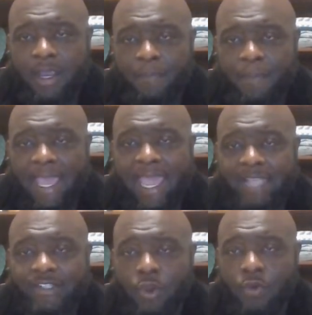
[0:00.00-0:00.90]

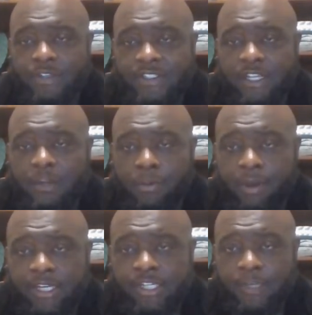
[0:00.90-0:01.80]
Passover
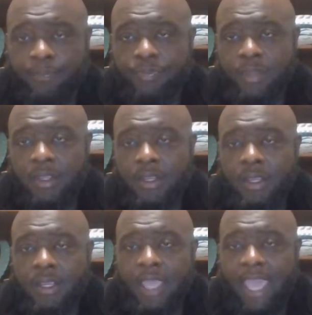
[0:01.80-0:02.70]
celebration
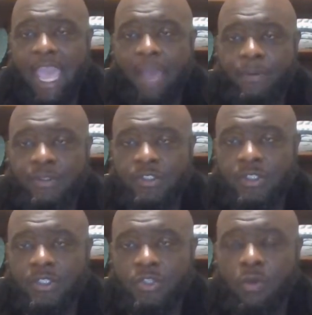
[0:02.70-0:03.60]
happens
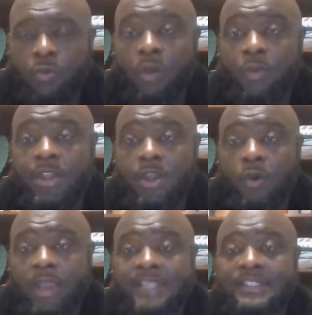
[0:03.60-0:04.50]
during what we know
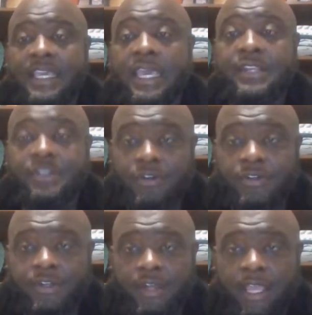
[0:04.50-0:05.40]
as Easter
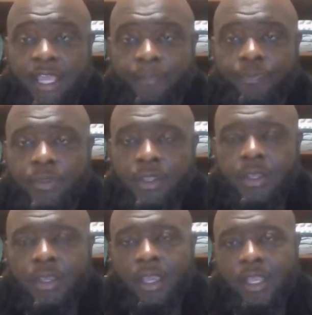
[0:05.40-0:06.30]
today,
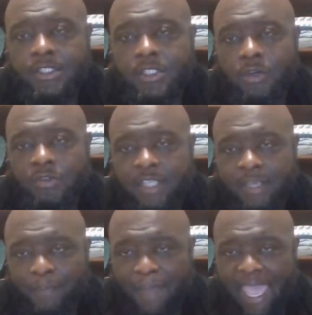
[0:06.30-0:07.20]
and so
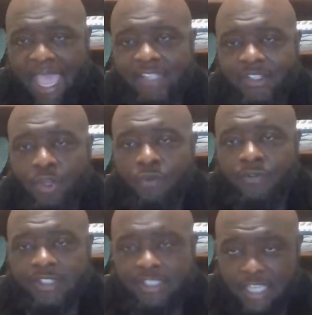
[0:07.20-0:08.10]
Passover
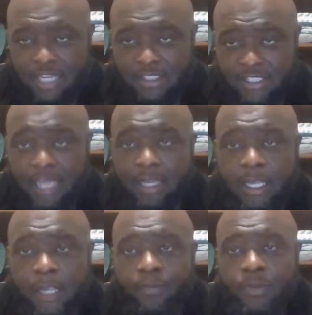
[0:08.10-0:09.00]

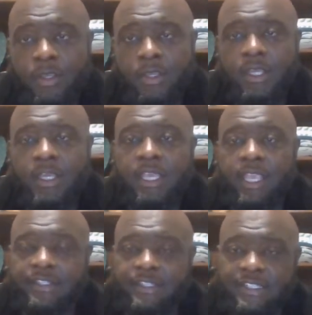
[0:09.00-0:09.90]
Sunday is
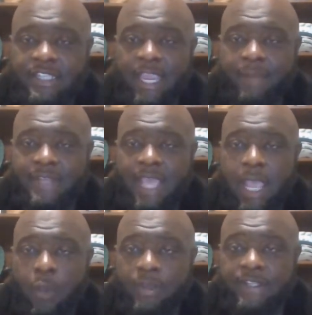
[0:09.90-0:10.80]
the same
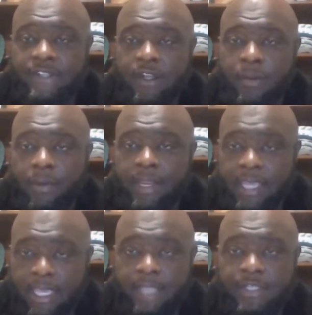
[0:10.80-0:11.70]
time we celebrate
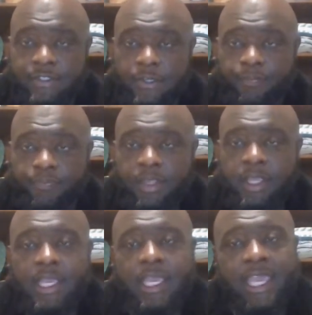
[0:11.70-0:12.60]
Easter,
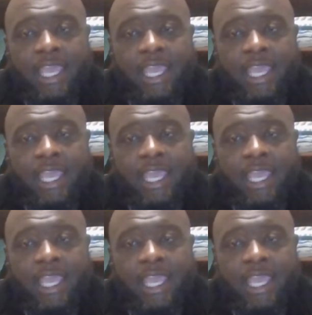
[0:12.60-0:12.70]
and